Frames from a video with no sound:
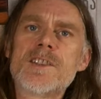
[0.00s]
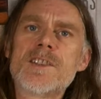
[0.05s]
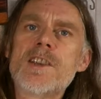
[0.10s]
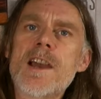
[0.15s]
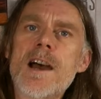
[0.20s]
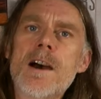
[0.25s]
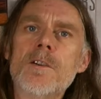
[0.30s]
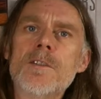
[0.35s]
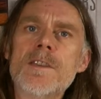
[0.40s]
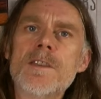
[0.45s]

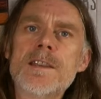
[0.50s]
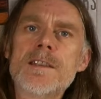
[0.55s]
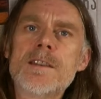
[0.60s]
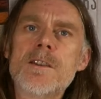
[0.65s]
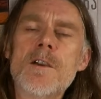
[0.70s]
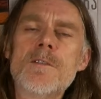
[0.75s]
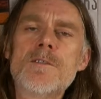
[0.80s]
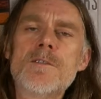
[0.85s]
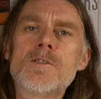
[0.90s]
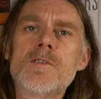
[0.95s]
chat on these
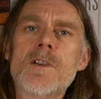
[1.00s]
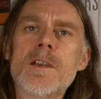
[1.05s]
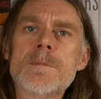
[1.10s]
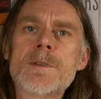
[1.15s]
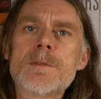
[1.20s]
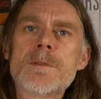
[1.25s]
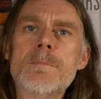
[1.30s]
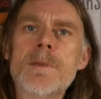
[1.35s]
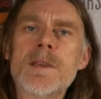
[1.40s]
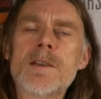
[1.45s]
live
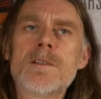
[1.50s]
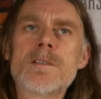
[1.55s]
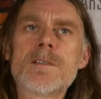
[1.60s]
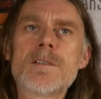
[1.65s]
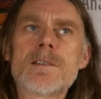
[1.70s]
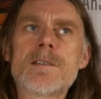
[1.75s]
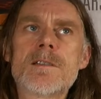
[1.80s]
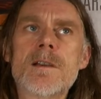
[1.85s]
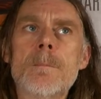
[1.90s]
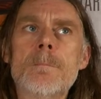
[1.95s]
streams,
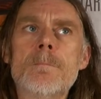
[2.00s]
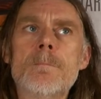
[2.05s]
because